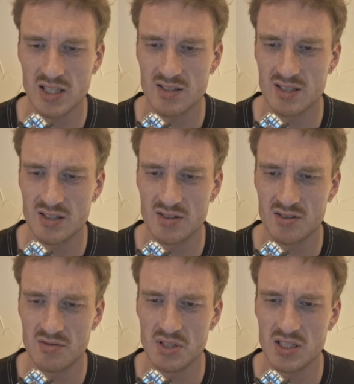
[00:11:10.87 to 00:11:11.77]
I guess there are
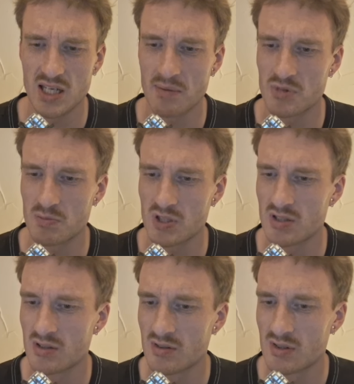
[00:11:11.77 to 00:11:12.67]
street names,
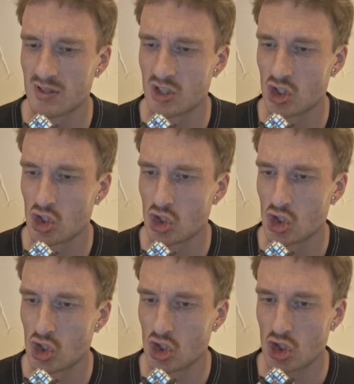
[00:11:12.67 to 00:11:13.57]
but
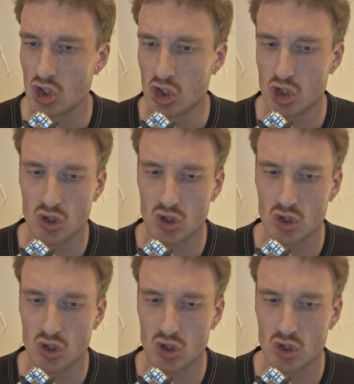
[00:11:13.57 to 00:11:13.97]
it's